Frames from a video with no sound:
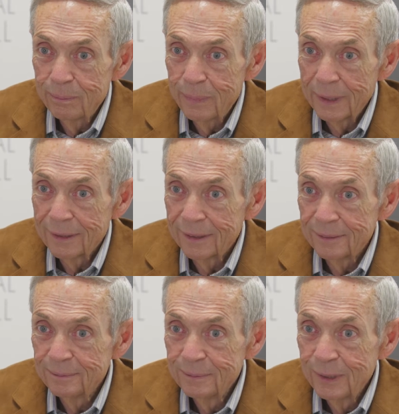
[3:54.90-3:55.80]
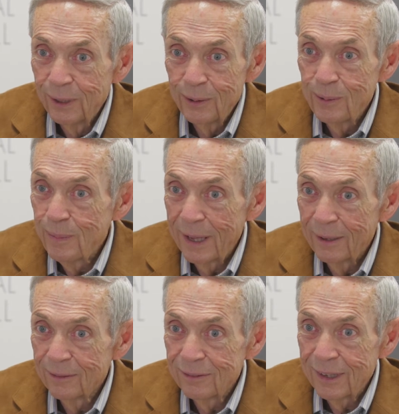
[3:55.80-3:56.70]
pick
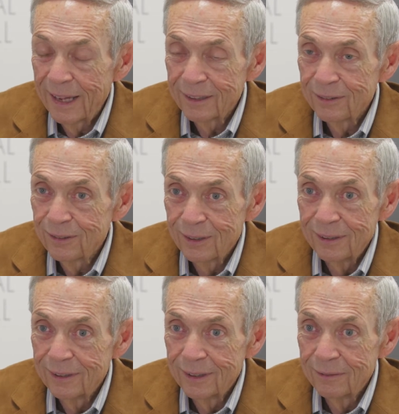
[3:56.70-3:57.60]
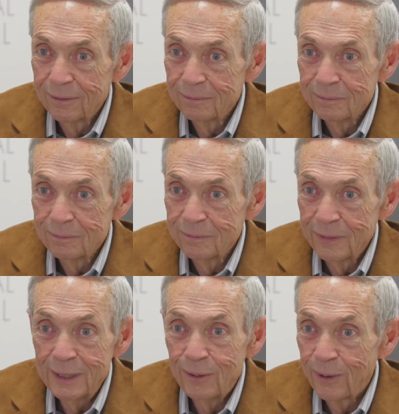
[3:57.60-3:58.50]
100-pound sacks of
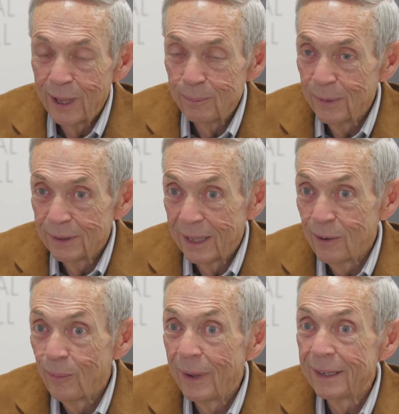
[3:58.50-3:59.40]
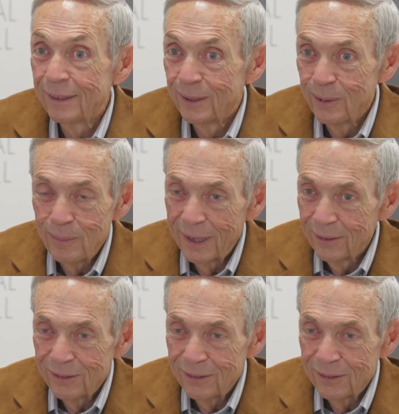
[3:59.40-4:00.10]
feet around, but they don't make 100-pound